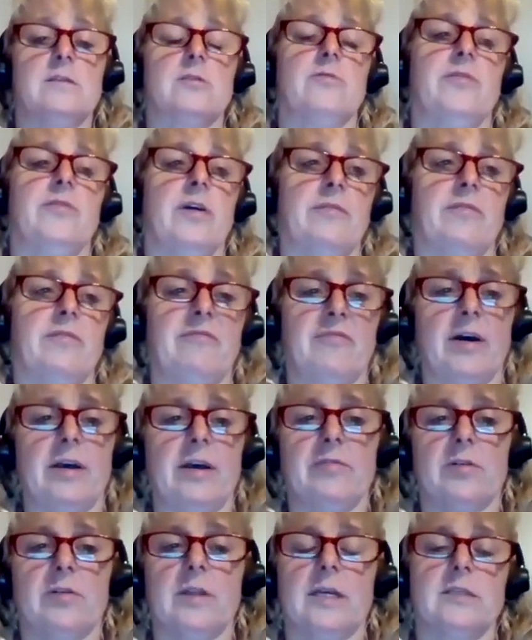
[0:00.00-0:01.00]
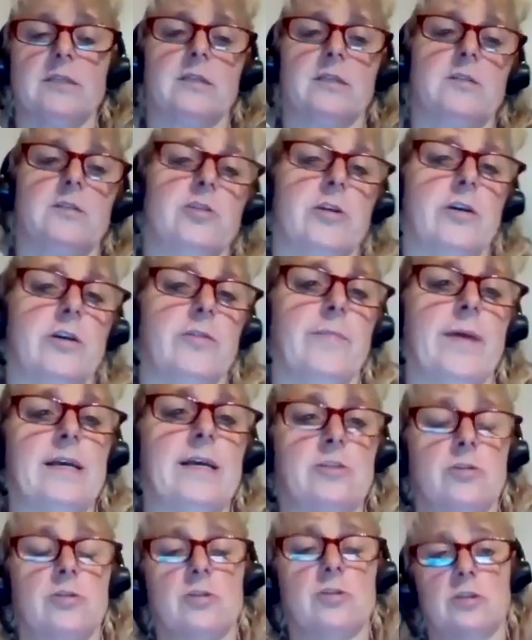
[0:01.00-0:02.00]
So if you have a 5-year license, you get your
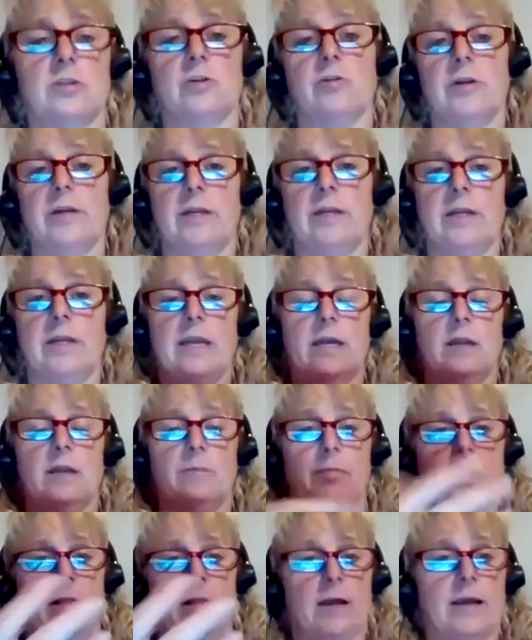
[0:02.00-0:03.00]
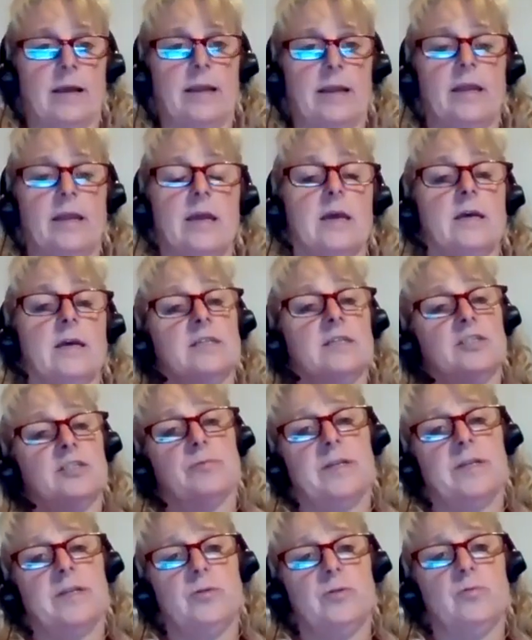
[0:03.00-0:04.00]
master's degree and apply to
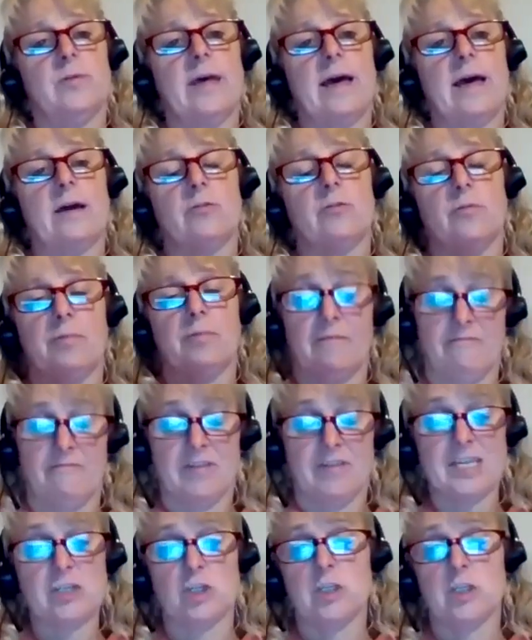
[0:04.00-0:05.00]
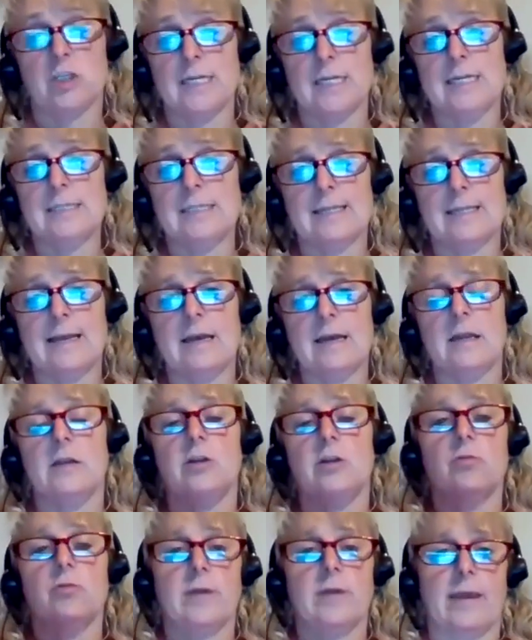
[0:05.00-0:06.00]
renew that or professionalize that,
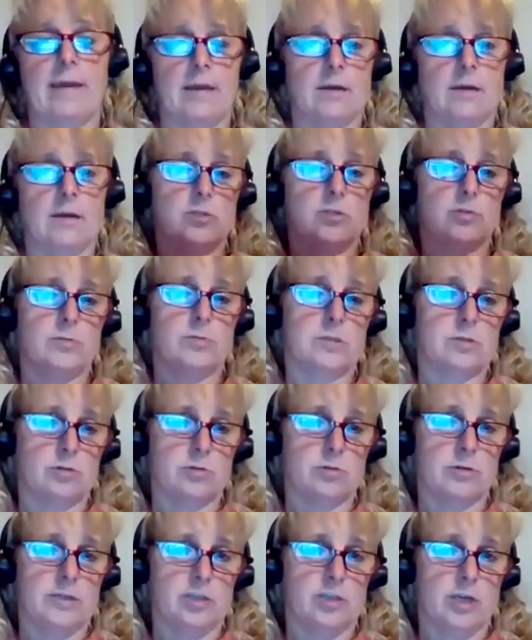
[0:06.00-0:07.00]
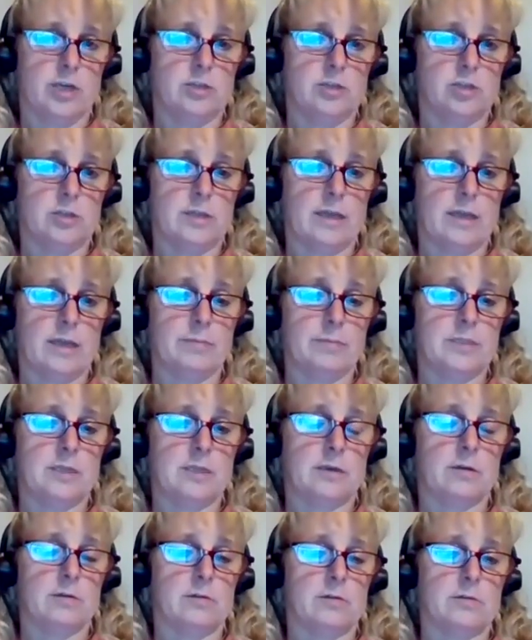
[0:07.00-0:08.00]
you can do a degree change at that
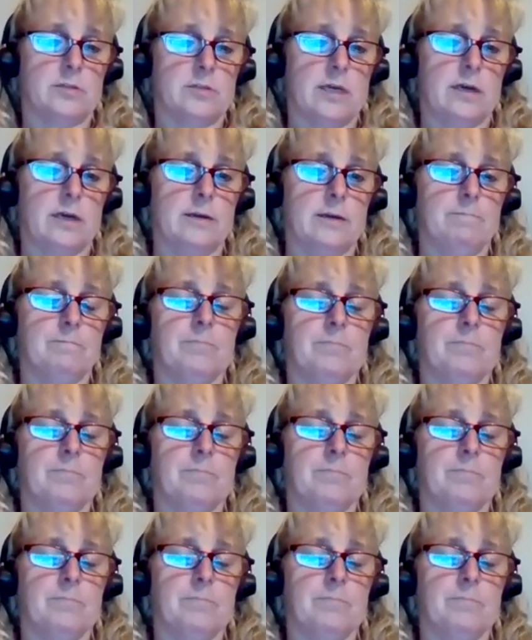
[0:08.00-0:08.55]
particular time.